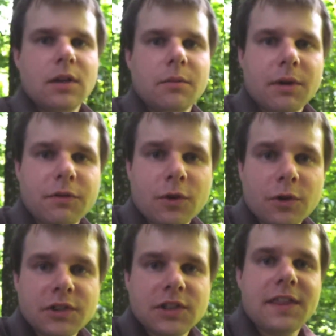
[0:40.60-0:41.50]
But of
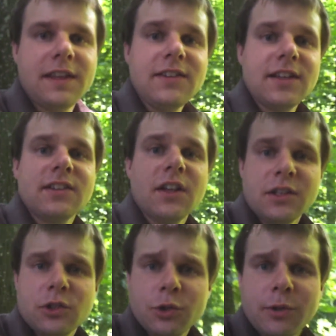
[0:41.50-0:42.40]
course, this has
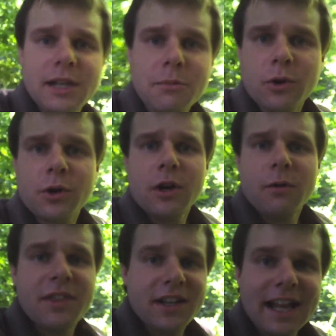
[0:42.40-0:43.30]
nothing to do anymore
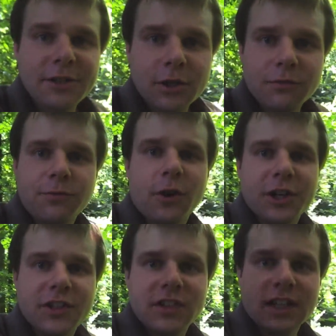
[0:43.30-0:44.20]
with a natural
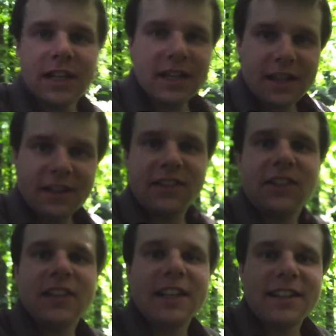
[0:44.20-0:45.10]
forest. This
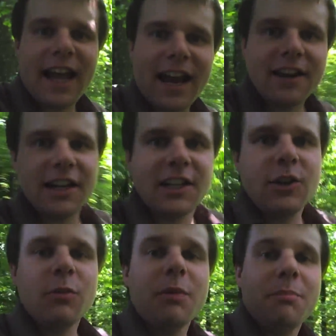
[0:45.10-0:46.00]
is an entirely
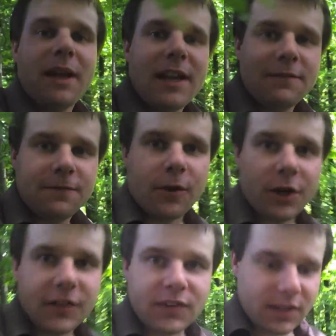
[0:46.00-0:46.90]
human-made
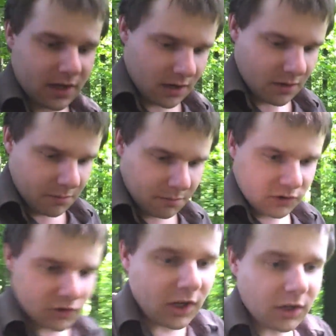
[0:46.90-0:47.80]
forest,
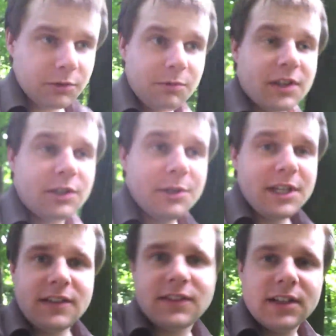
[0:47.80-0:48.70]
stocked with
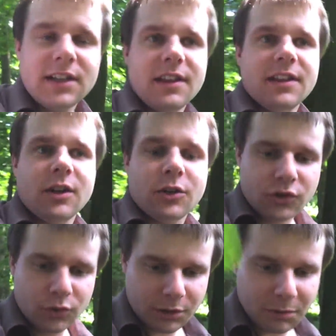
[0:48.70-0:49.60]
trees that are
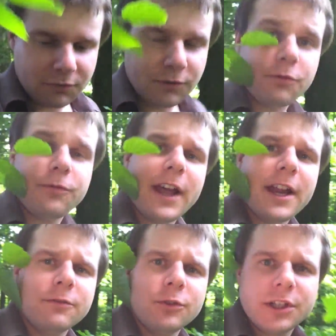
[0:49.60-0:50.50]
suitable for
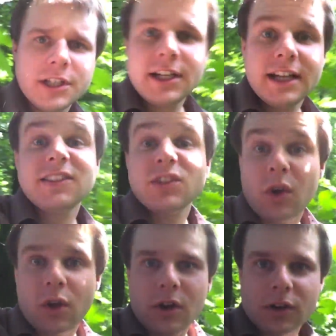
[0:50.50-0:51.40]
firewood and
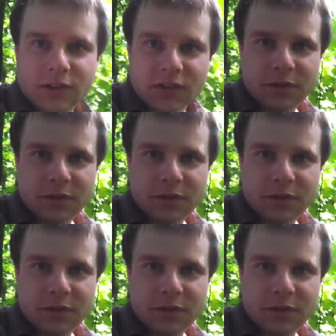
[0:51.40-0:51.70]
saw logs.